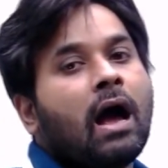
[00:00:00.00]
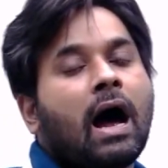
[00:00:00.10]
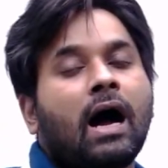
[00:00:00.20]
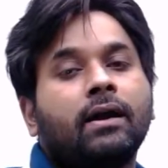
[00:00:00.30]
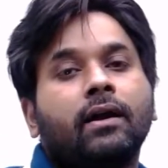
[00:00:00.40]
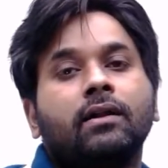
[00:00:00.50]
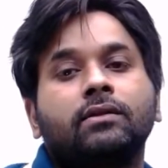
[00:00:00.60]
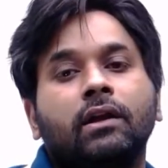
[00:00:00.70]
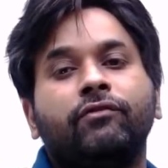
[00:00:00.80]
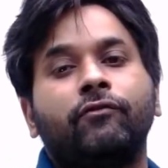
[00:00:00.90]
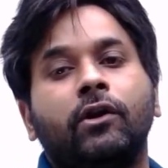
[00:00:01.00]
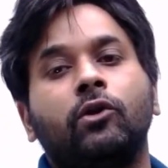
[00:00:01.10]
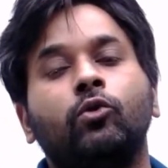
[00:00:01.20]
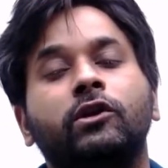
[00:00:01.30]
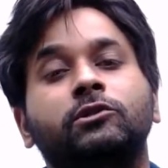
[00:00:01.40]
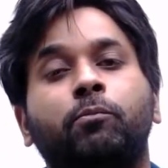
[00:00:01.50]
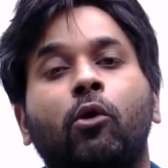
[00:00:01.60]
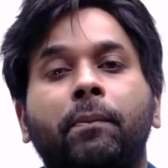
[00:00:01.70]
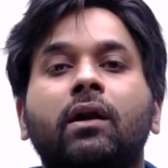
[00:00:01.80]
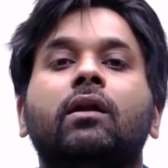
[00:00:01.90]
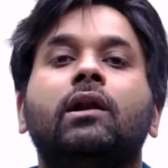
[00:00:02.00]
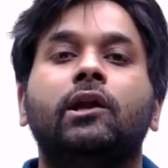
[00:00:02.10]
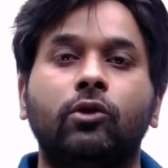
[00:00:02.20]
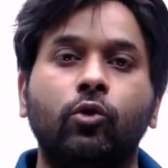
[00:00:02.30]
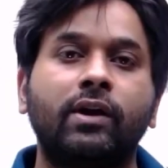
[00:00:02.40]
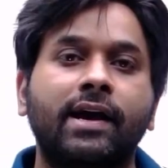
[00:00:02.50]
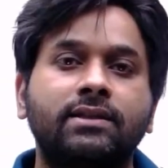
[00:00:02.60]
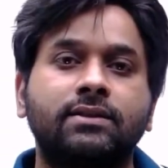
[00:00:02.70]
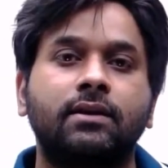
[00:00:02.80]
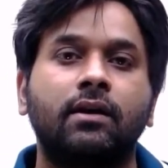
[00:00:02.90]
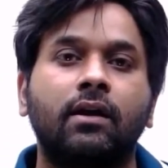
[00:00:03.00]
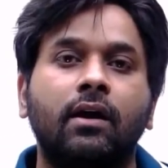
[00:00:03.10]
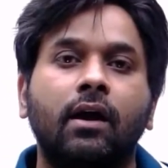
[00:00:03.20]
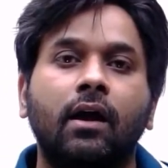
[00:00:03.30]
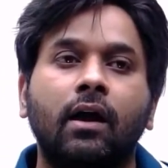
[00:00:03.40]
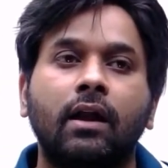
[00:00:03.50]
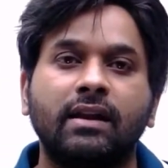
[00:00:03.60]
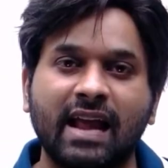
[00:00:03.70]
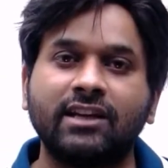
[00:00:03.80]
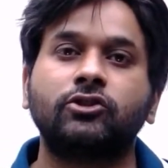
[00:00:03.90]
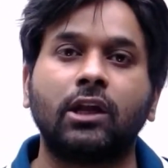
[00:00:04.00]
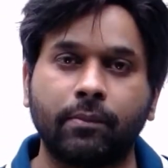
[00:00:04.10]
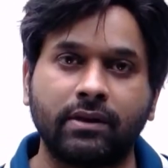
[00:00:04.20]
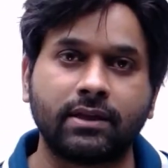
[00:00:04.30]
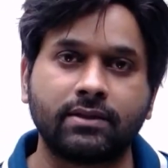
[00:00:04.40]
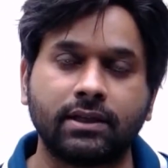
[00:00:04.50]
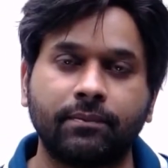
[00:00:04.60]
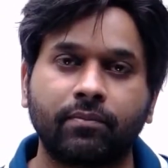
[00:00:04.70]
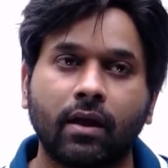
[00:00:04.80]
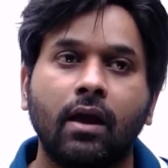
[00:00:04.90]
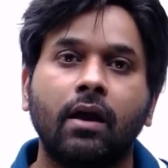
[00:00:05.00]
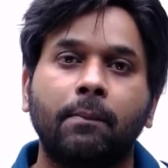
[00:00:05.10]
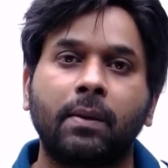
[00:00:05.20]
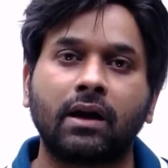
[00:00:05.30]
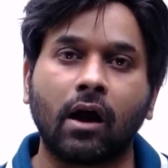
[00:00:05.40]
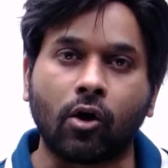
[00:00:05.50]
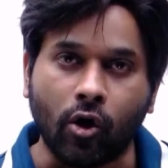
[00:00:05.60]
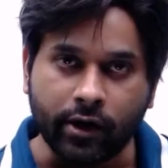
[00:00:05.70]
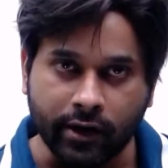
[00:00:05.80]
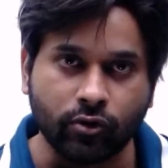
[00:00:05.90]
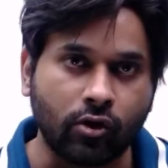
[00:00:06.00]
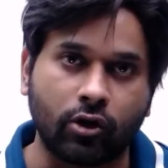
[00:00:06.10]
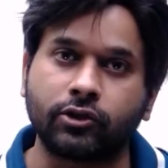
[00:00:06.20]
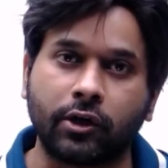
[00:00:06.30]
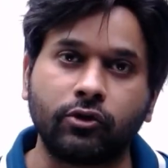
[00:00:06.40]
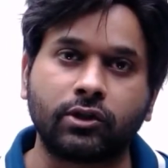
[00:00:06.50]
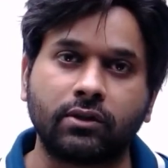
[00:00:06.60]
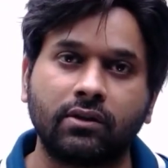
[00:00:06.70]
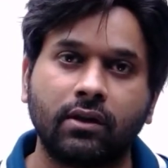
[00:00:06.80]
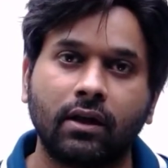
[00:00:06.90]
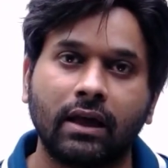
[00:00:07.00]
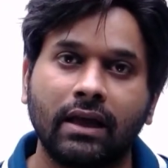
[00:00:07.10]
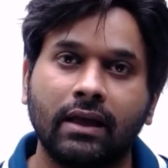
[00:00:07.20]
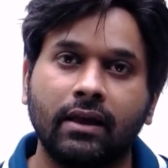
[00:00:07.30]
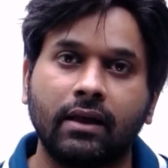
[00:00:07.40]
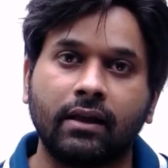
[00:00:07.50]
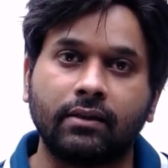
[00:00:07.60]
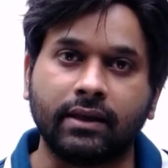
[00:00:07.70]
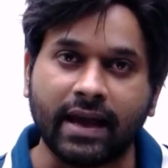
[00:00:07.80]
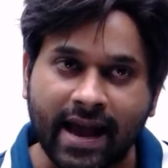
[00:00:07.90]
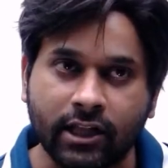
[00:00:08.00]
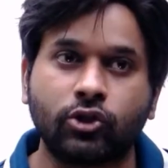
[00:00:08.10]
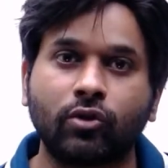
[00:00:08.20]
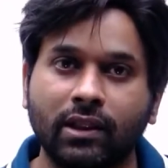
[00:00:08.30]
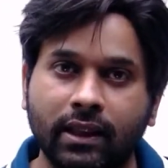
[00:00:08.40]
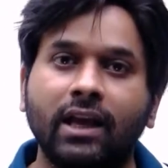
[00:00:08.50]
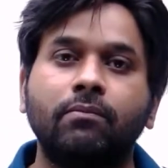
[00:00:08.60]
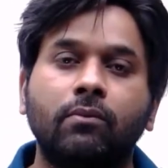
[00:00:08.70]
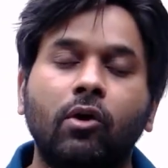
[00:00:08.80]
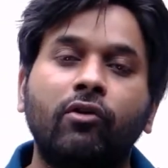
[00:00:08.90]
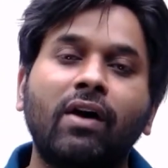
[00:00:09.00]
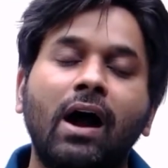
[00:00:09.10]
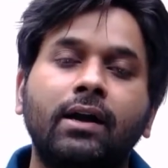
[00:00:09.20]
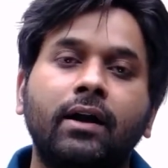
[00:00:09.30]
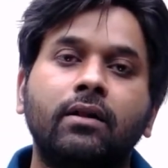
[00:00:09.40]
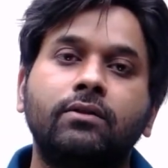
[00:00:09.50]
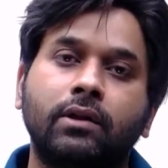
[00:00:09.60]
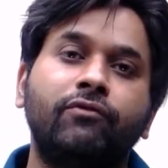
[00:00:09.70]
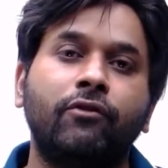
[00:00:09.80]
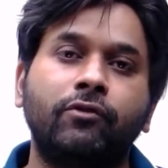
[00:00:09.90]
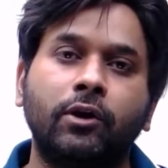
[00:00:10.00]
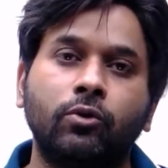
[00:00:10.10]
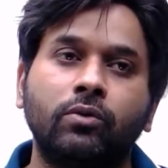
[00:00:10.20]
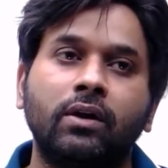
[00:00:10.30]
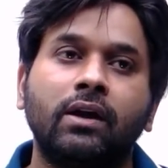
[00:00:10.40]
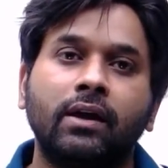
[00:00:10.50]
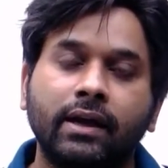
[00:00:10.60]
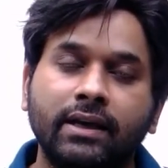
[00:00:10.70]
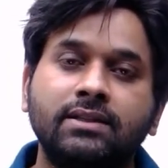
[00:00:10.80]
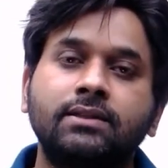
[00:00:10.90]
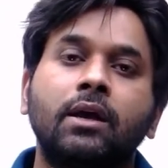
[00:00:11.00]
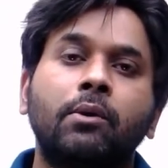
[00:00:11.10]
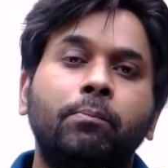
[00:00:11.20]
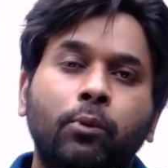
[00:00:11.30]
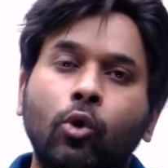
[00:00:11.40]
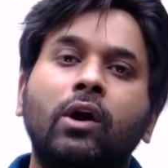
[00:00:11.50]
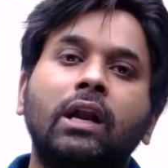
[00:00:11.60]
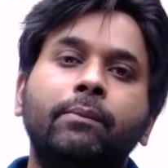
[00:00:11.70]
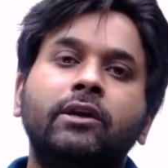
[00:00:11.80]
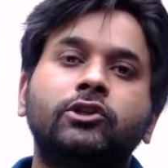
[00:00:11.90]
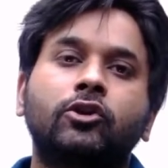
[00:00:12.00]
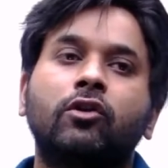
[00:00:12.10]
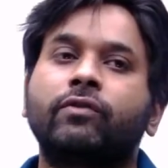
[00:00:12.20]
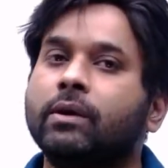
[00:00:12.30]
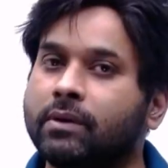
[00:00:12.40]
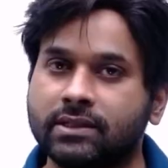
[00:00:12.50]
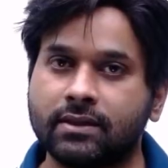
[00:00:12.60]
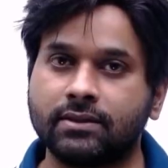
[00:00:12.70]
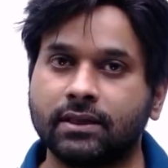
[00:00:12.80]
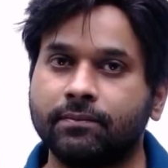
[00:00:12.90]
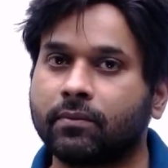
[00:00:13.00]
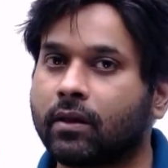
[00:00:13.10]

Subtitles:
Article 352 is popularly known as national emergency, but according to the Constitution, the actual name of Article 352 is proclamation of emergency.